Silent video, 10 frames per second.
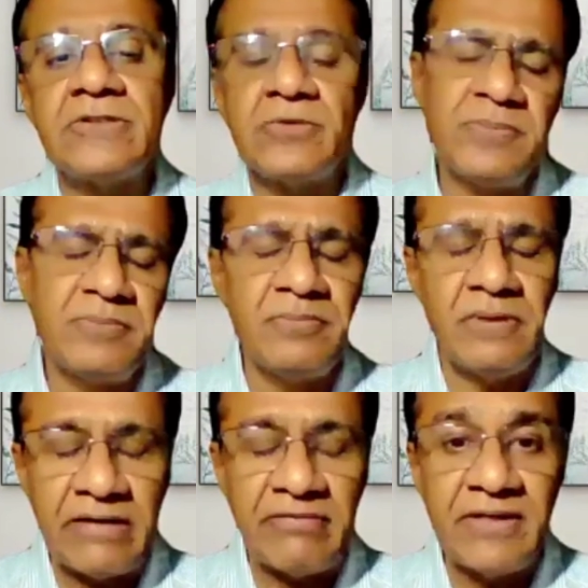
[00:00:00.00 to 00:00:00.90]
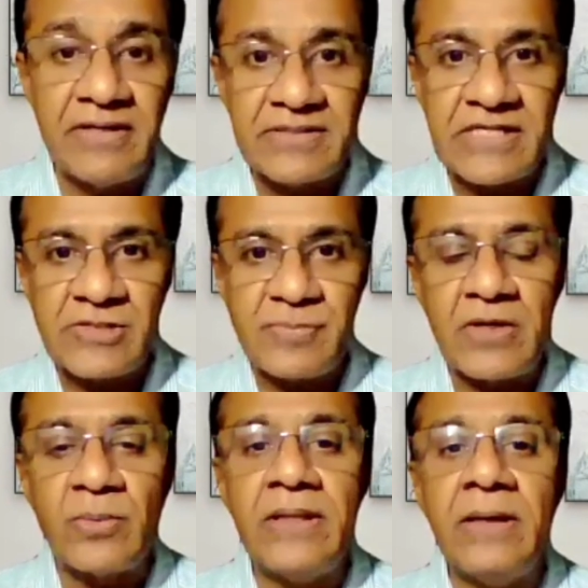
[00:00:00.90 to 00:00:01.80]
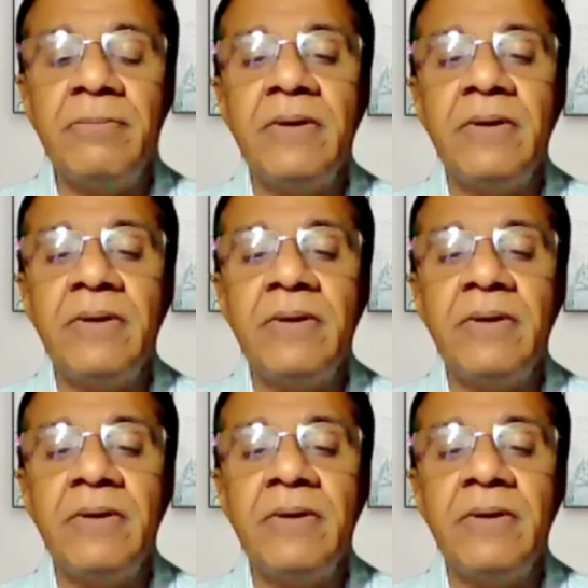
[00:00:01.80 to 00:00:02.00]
So 11 years I spent with them.